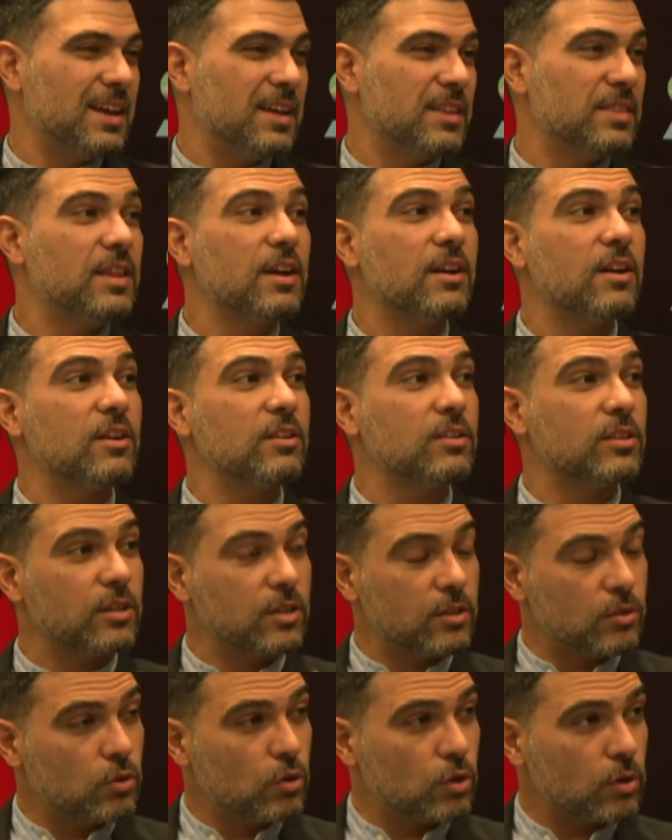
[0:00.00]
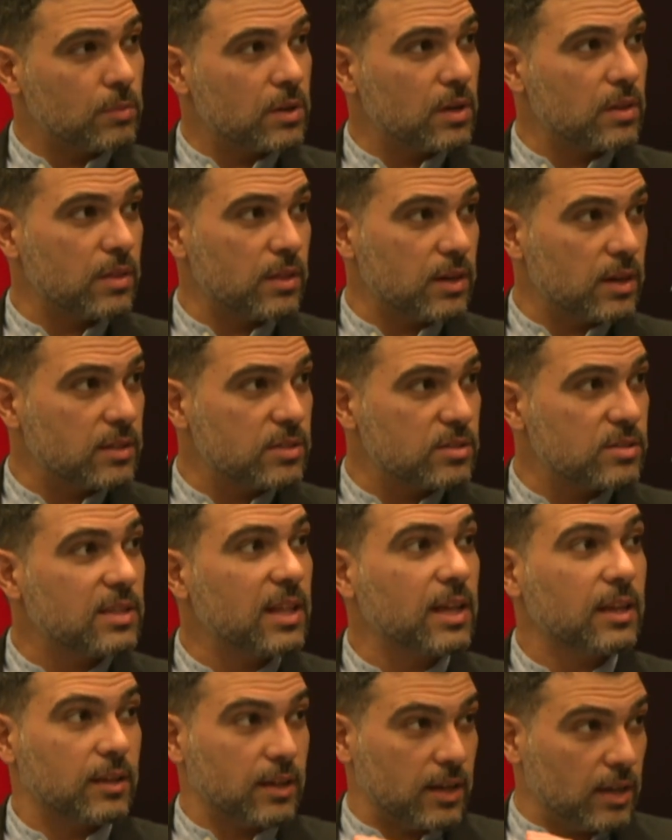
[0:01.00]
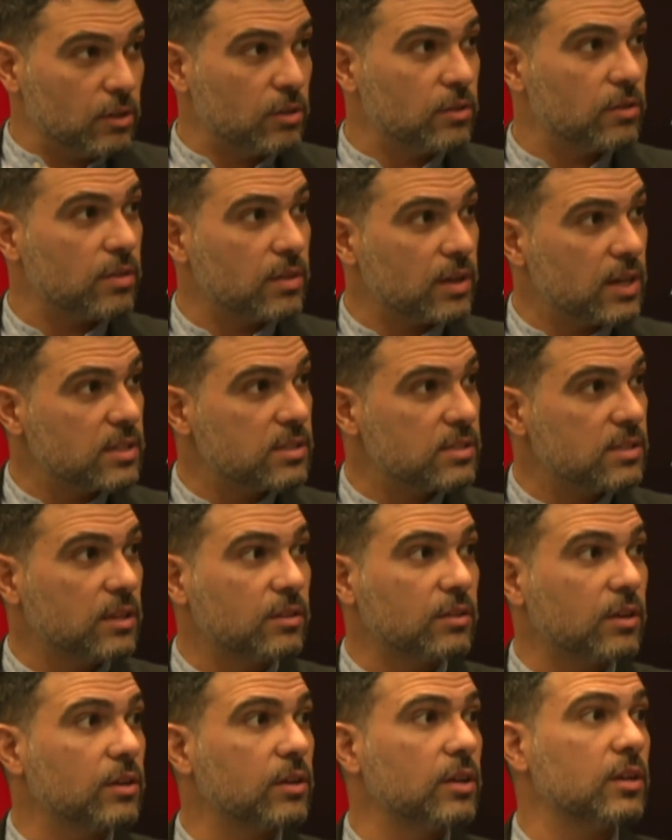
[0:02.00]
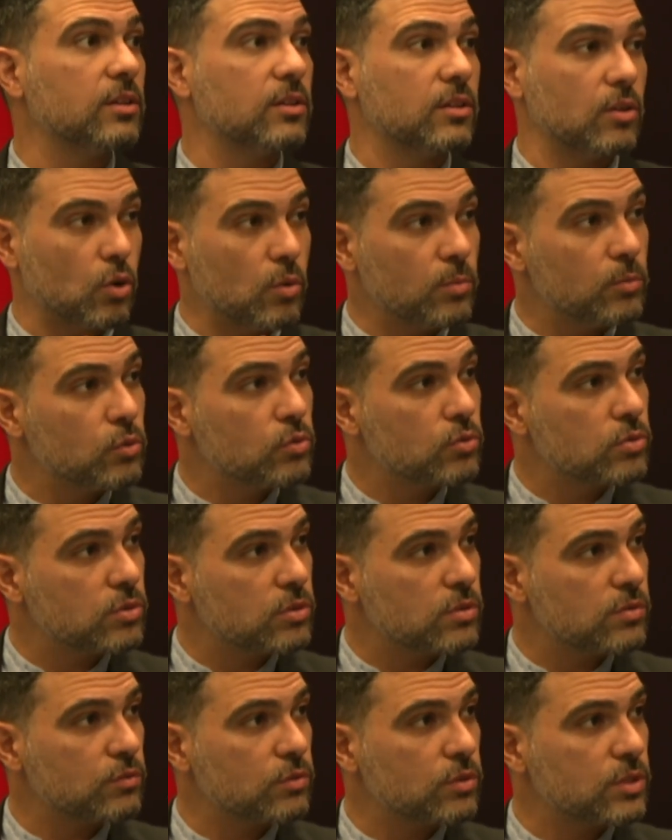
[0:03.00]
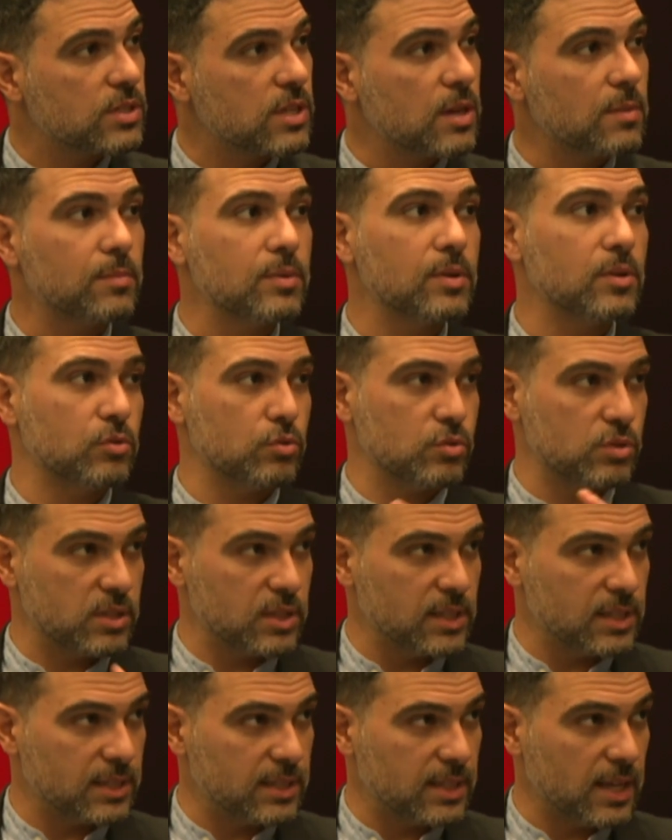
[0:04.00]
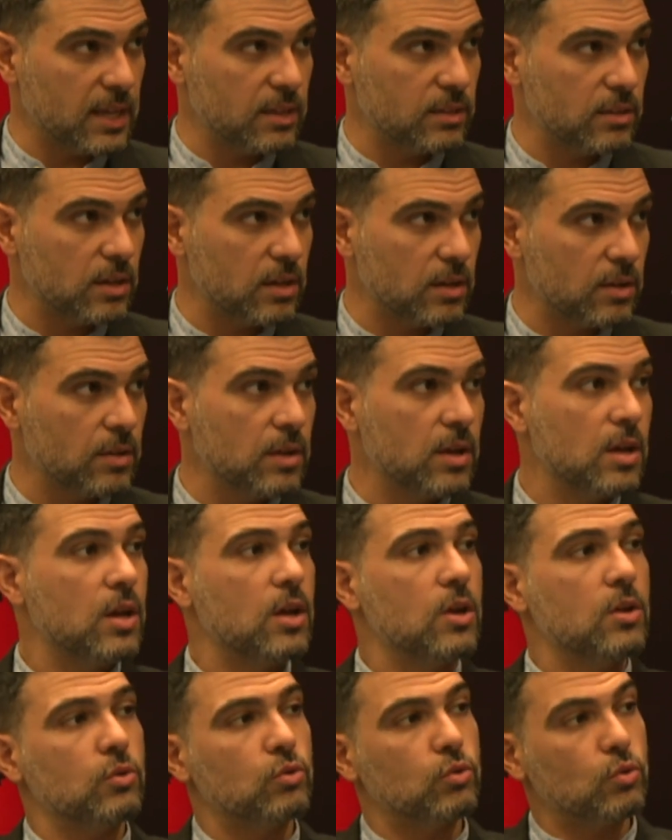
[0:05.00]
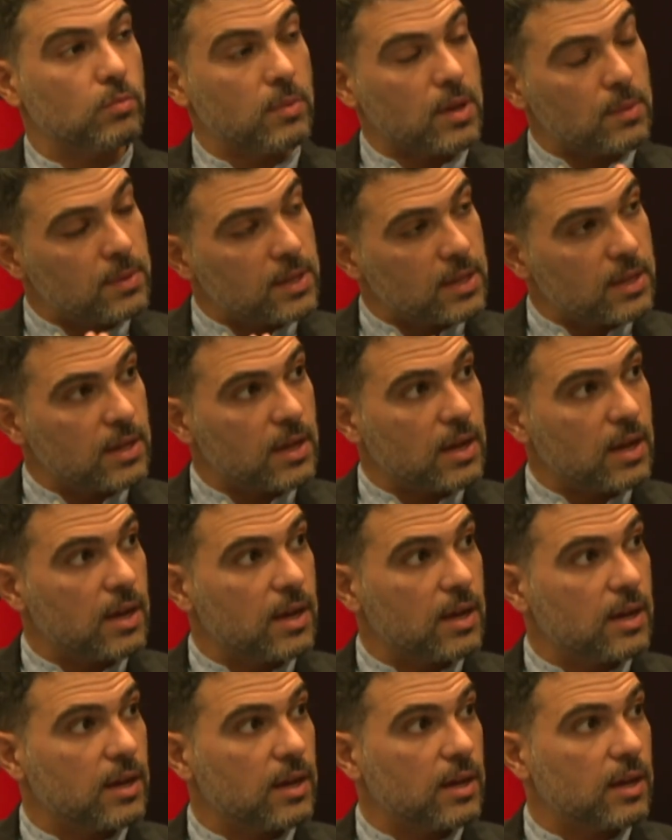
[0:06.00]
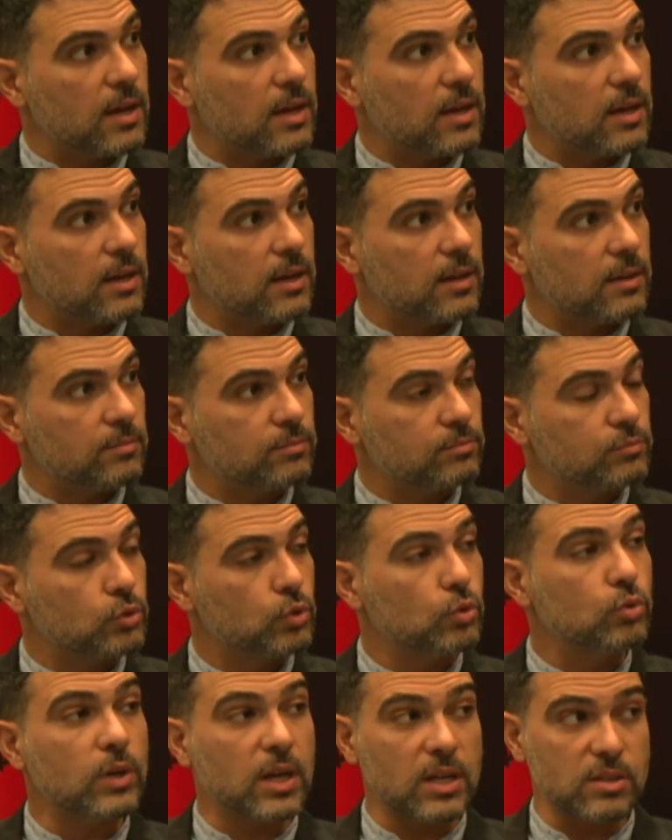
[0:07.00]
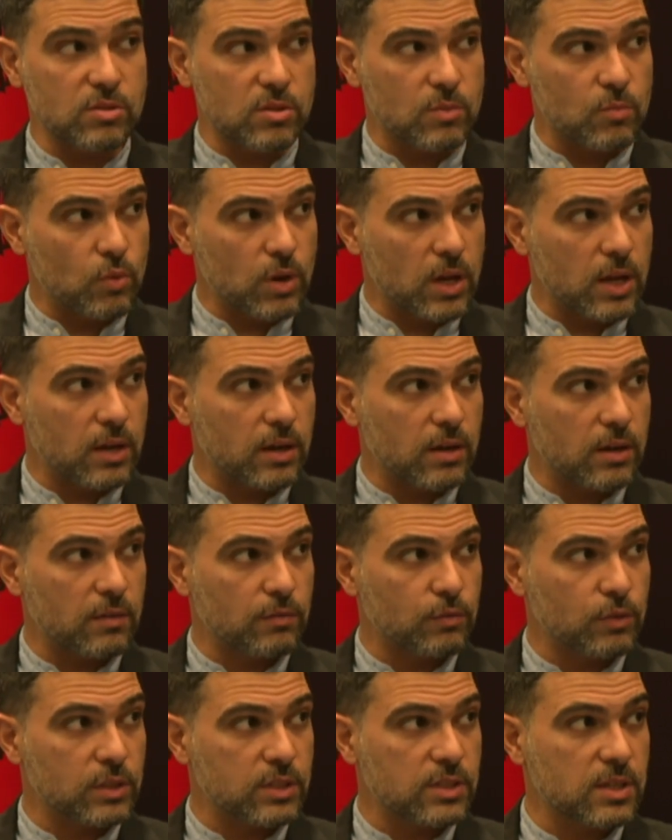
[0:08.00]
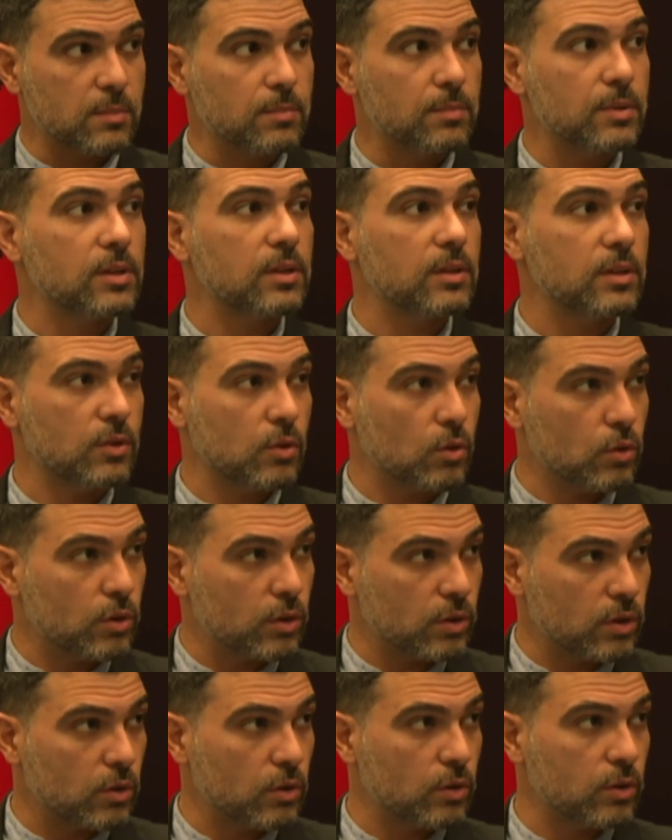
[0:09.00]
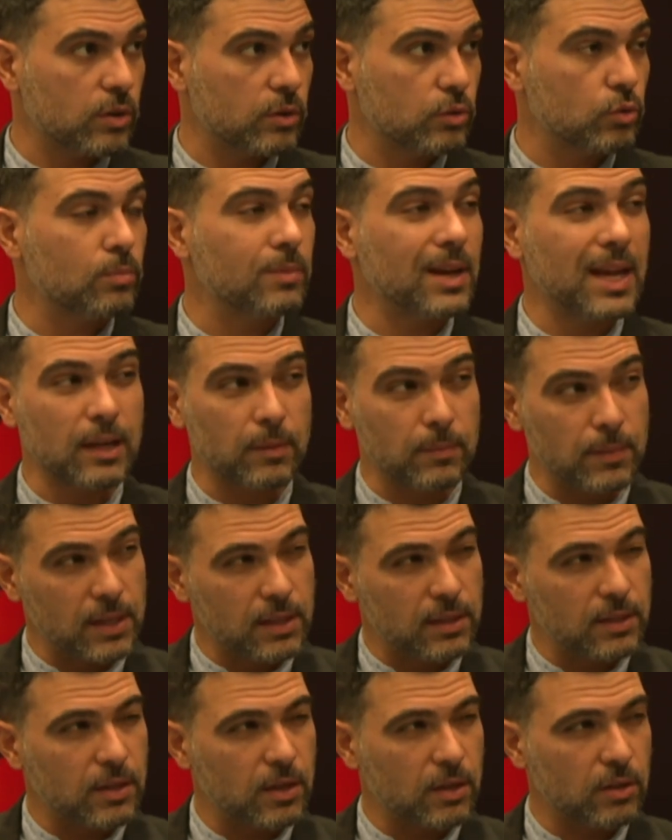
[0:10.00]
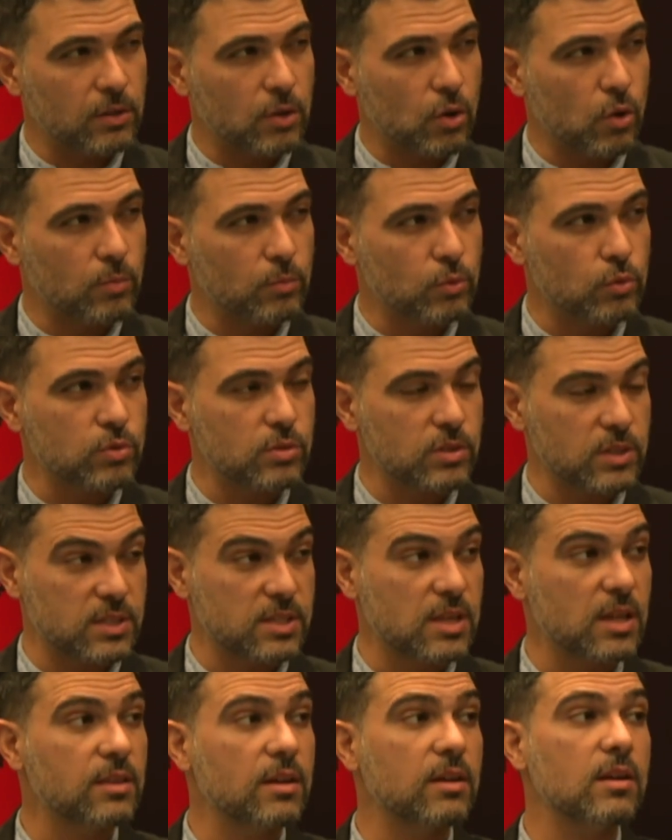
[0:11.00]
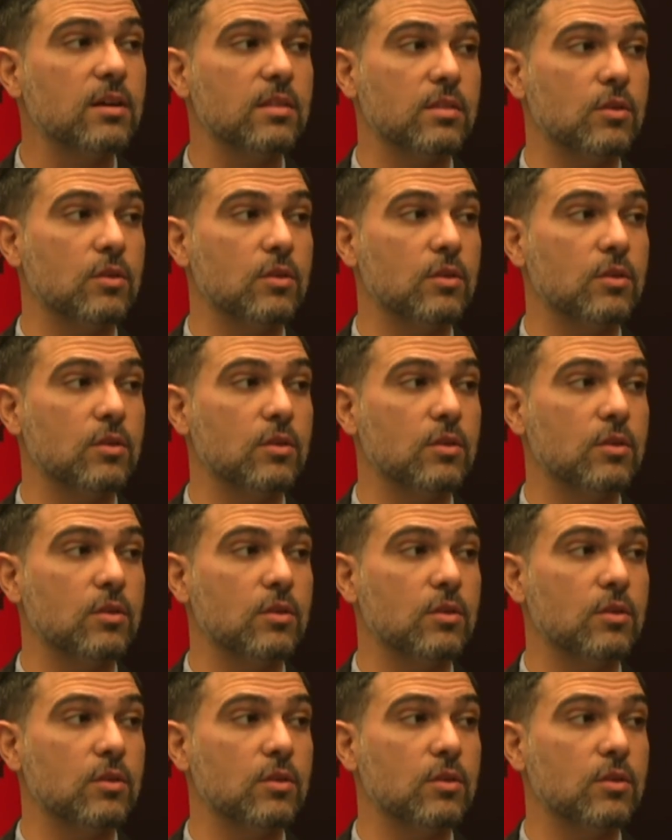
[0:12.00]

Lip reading: There are the normal threats, like regular threats, that target home users, for example, to steal data, to maybe do ransomware, for example, or to blackmail the home user, etc.